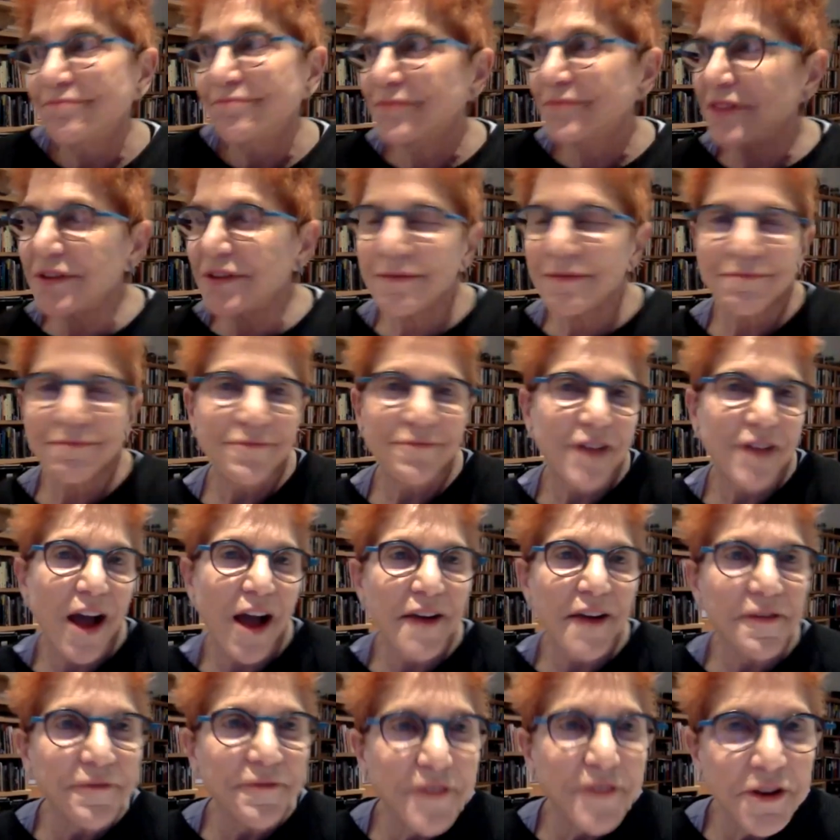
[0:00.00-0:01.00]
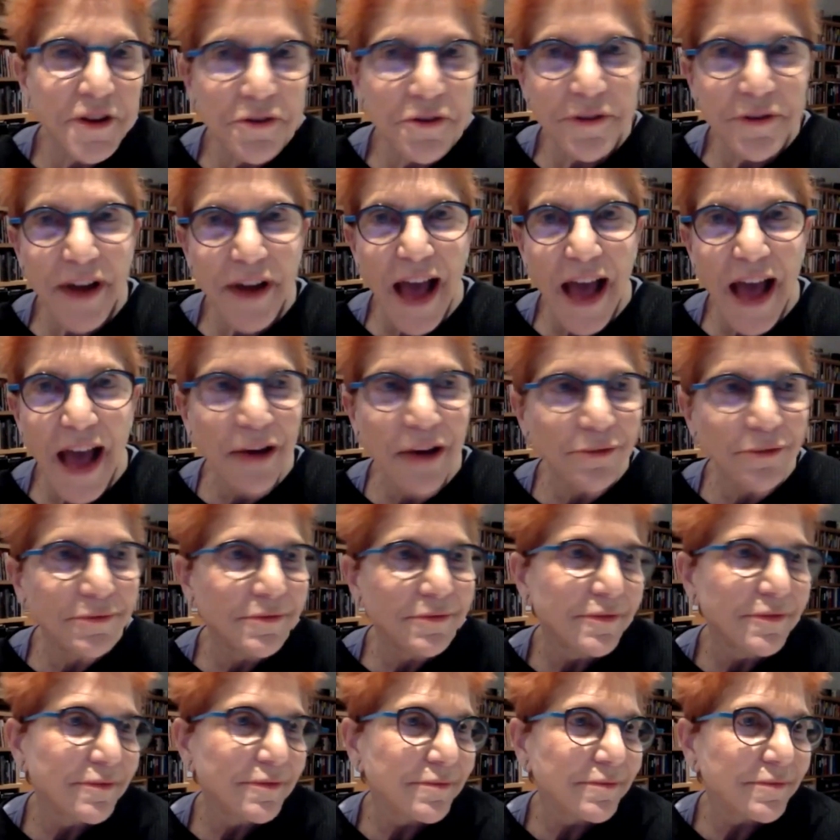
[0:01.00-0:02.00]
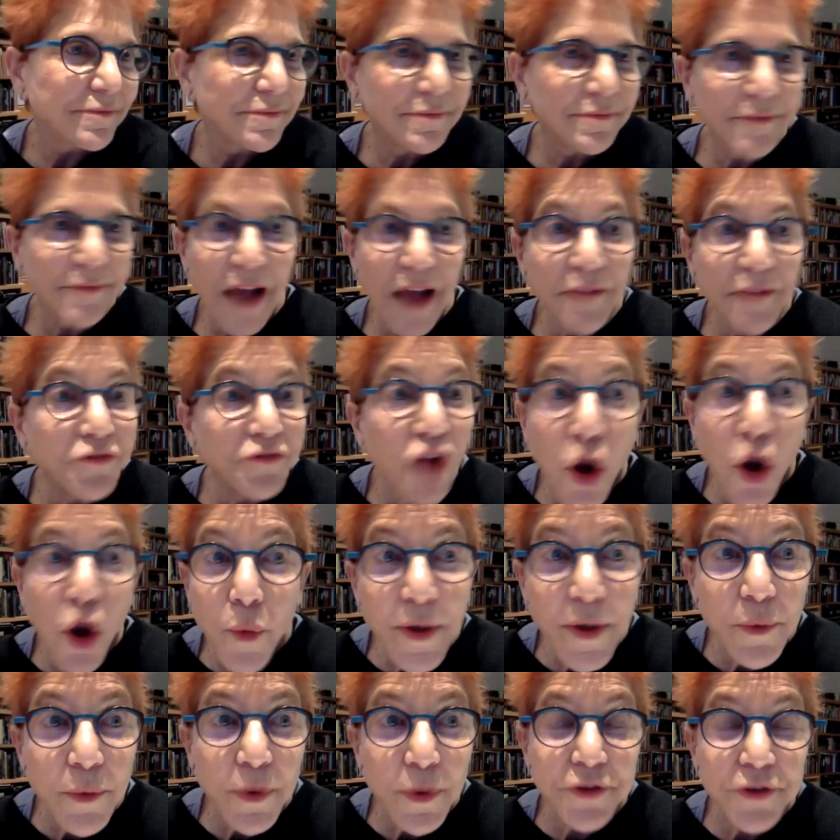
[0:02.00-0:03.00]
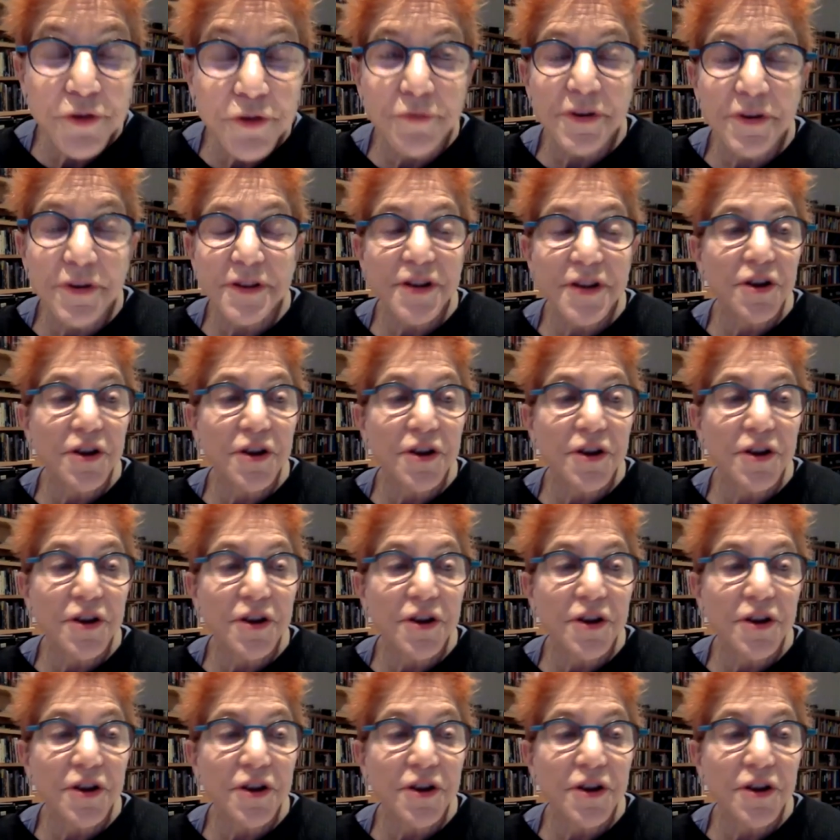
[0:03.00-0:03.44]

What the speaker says: you kind of figure it out, not knowing what you're really